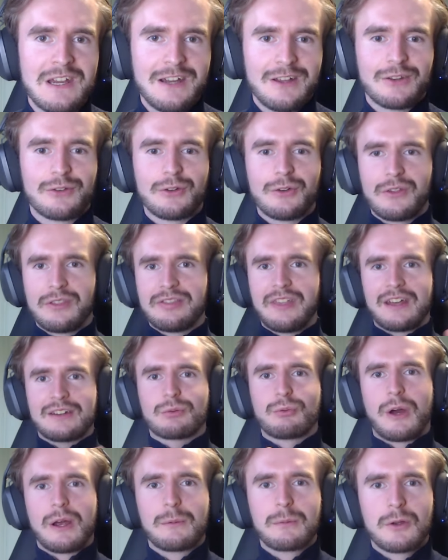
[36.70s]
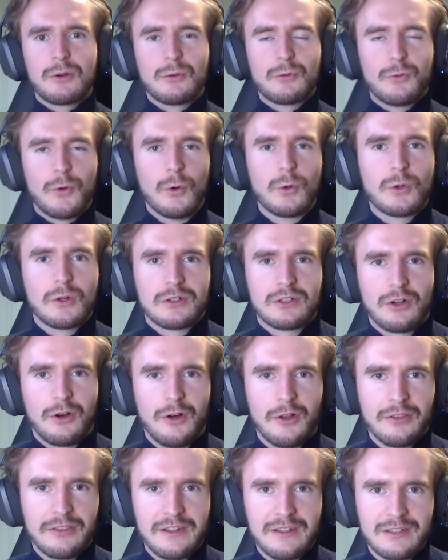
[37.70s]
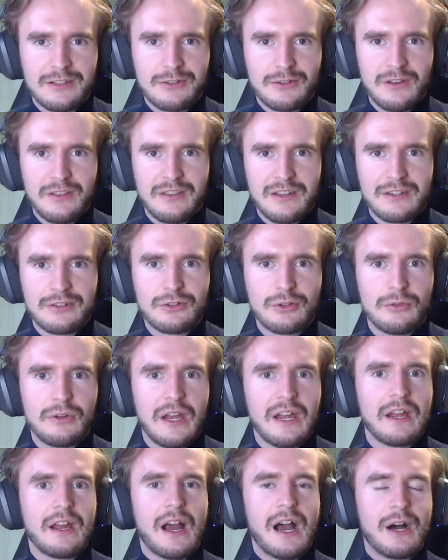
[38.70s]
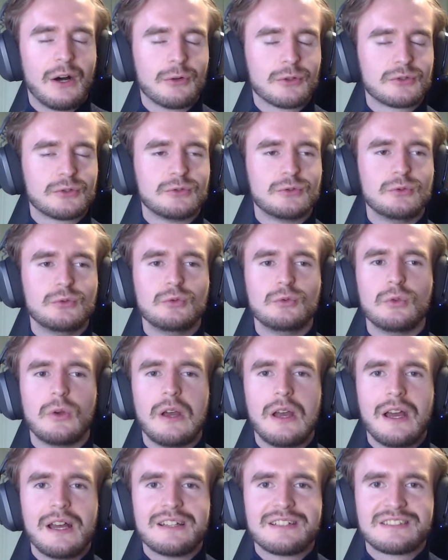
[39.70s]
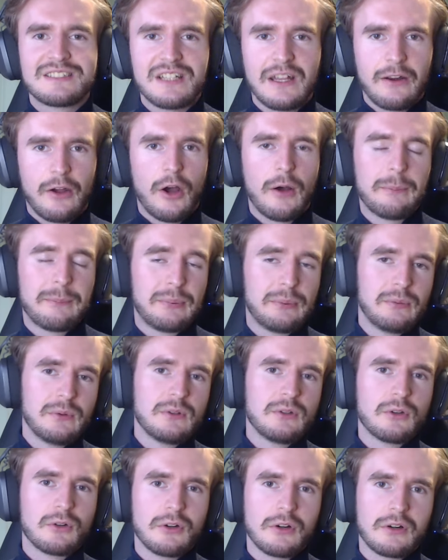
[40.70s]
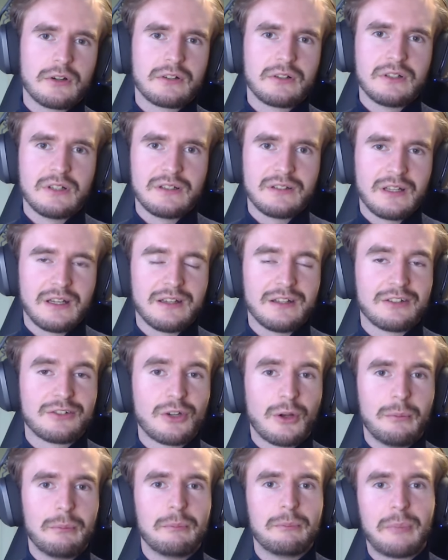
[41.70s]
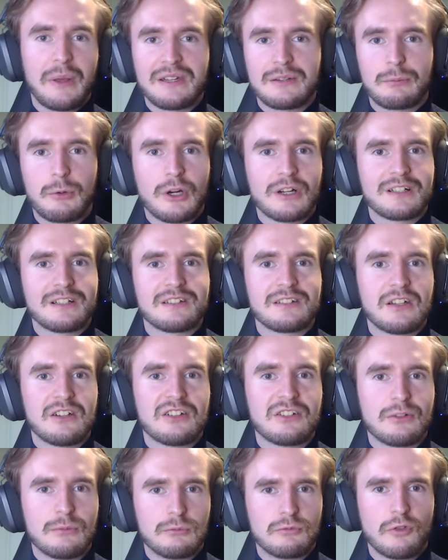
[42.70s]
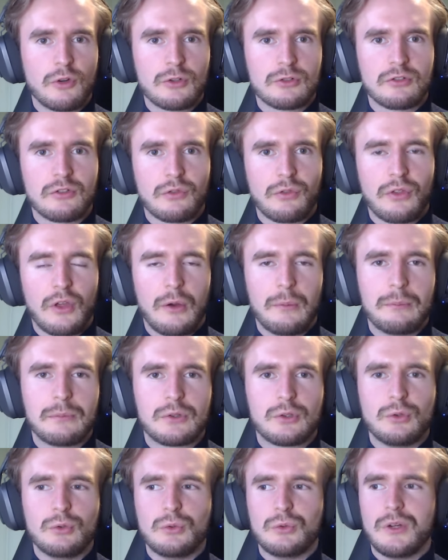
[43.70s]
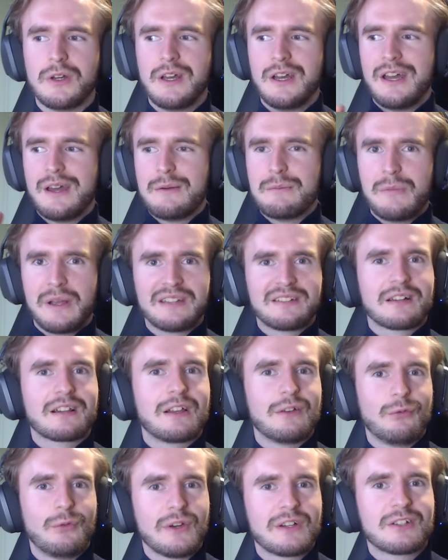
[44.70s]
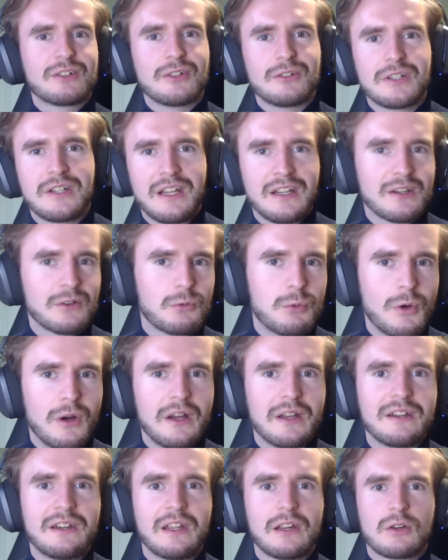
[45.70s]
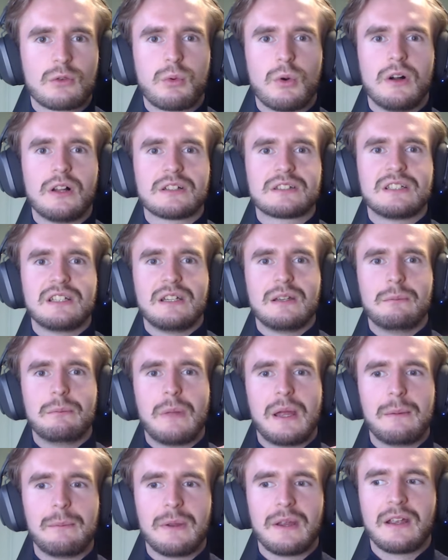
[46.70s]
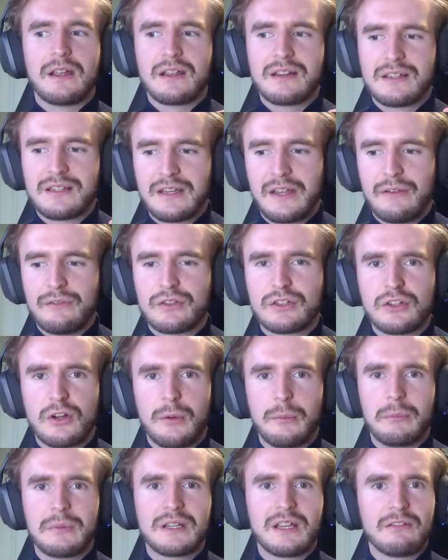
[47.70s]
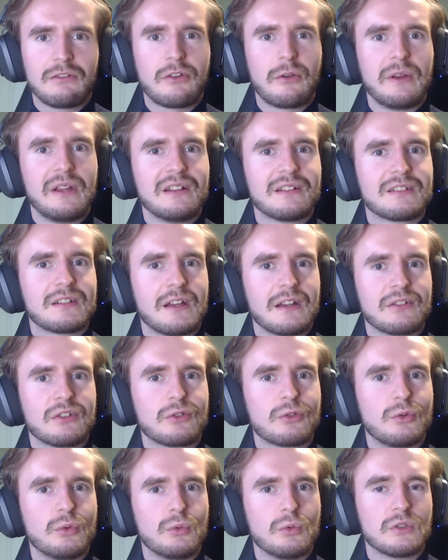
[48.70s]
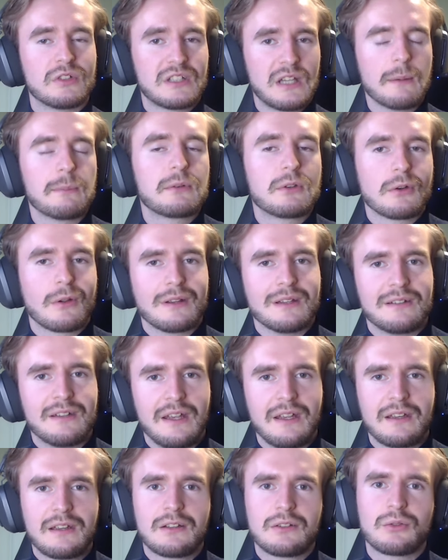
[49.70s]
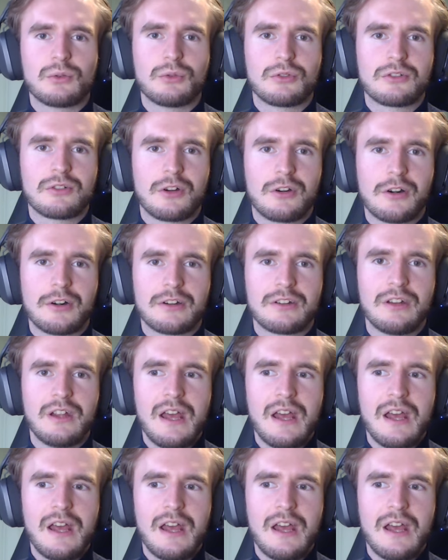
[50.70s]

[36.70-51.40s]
So that's why I'm going to focus on this today, how to set up your some best practices, some rules of thumb to basically fix your data quality, maybe give some insights to steps you can take to start